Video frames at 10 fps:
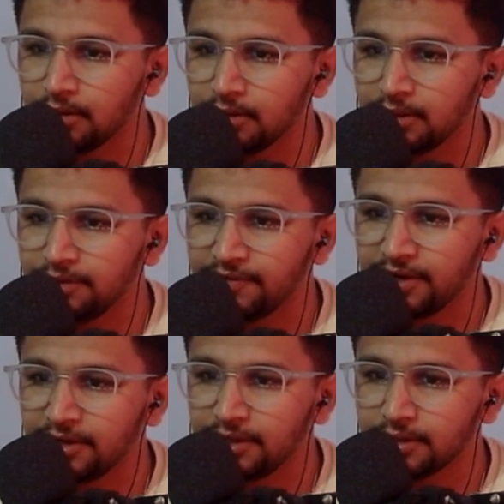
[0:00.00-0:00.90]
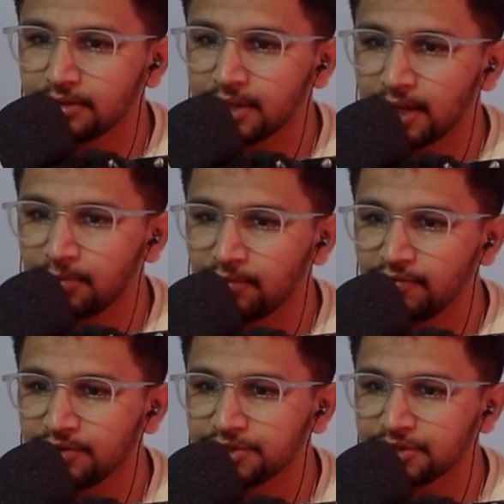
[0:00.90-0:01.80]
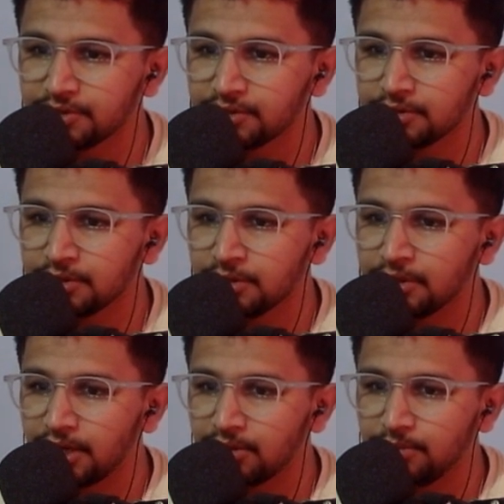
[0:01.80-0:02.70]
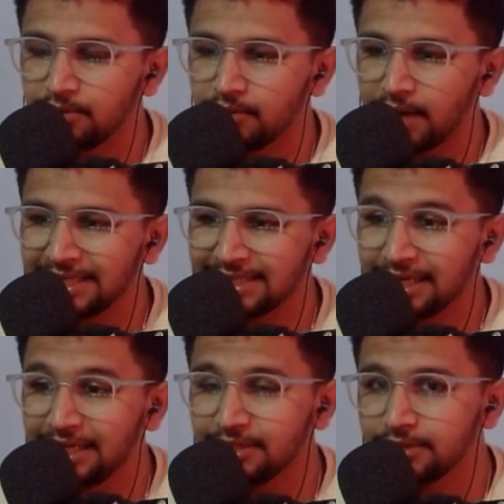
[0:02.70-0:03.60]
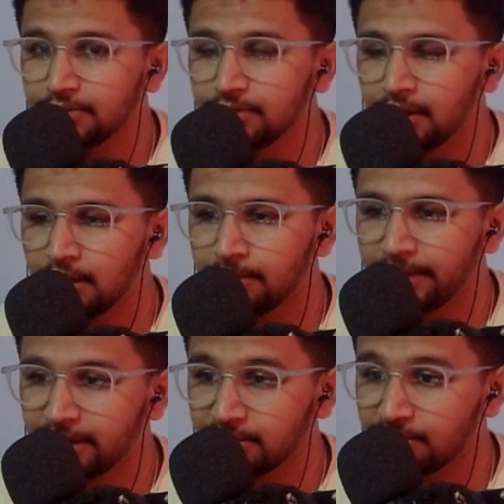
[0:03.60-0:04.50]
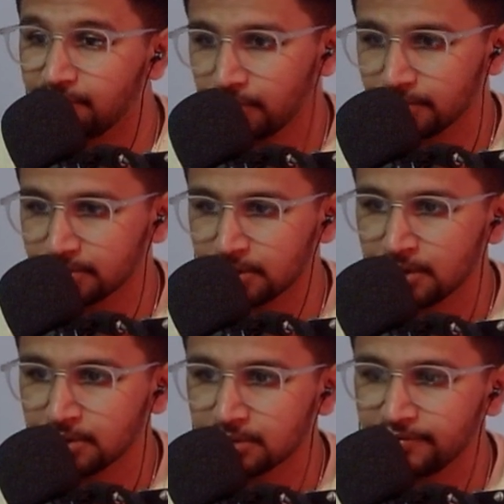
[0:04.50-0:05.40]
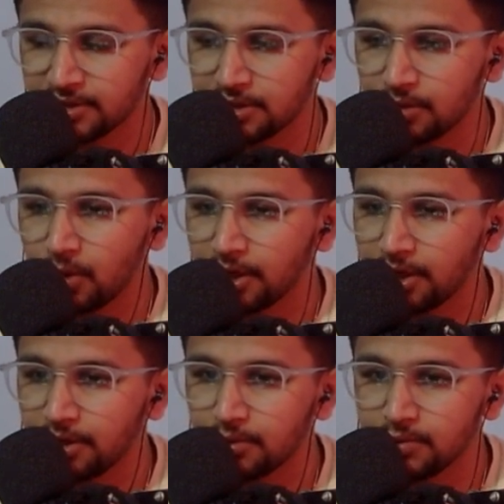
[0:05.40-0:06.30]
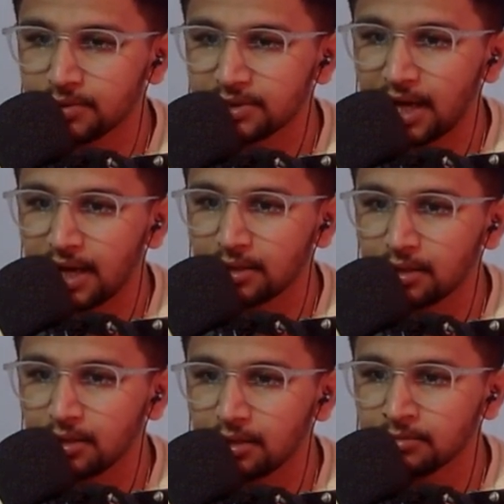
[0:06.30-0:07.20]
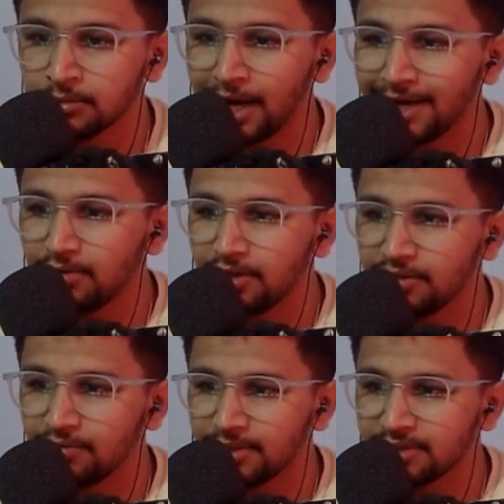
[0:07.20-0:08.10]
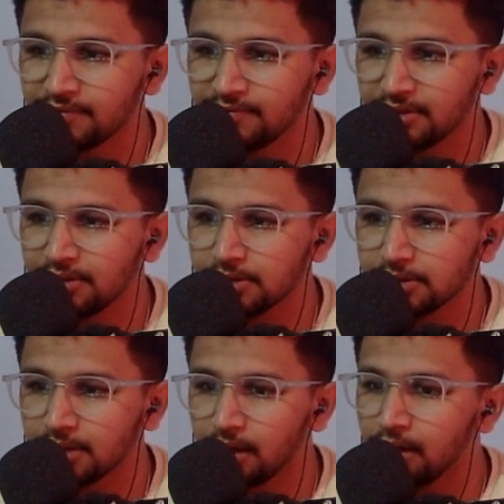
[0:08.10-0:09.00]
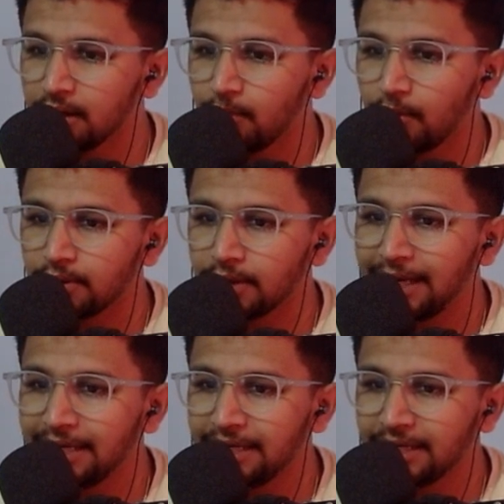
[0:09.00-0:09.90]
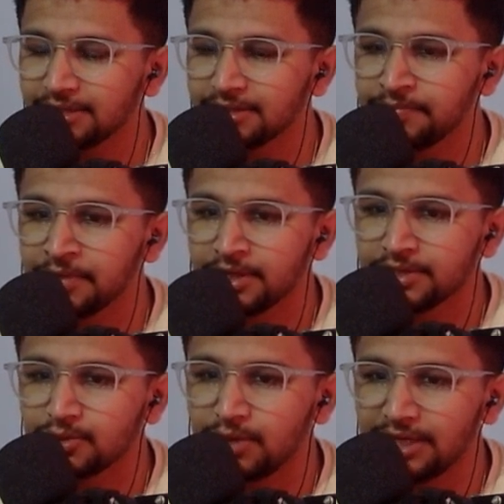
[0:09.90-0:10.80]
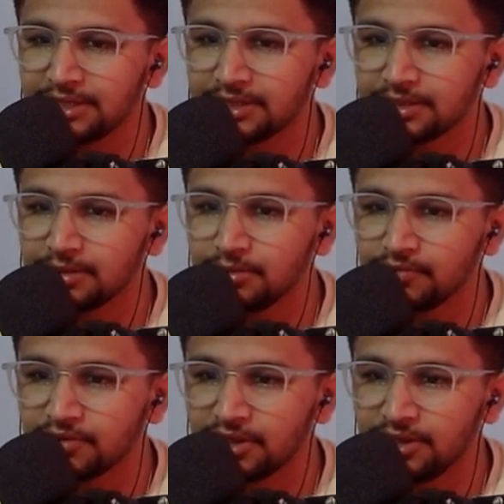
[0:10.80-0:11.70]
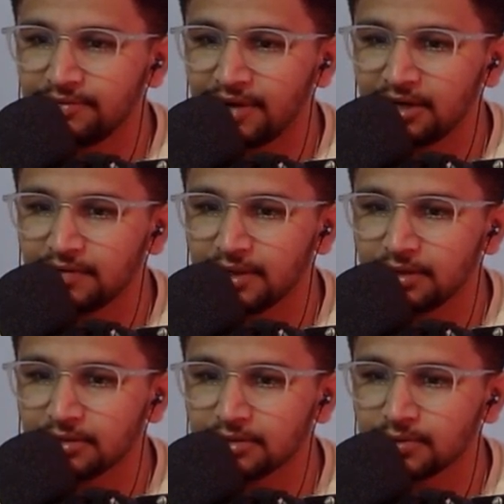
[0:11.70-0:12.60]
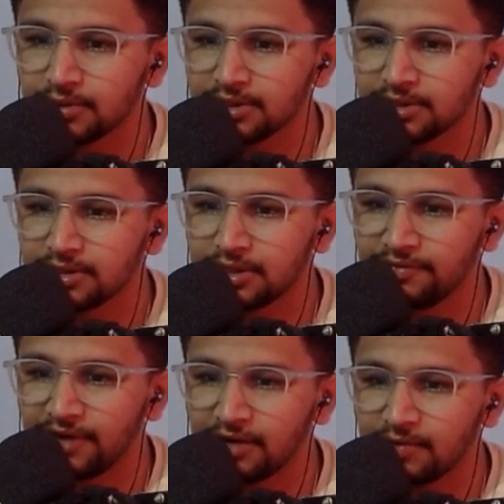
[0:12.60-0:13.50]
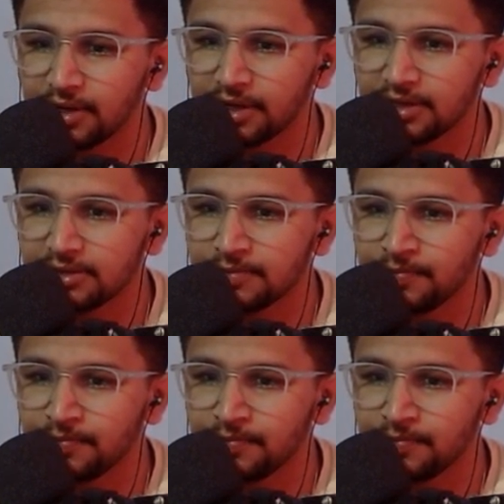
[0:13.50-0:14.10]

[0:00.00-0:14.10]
different type of versions that Ubuntu has released to Microsoft OS. So first thing what I need to do is that I don't need to mess up with this LTS. So let's go for the default one. So this is the default one, I guess.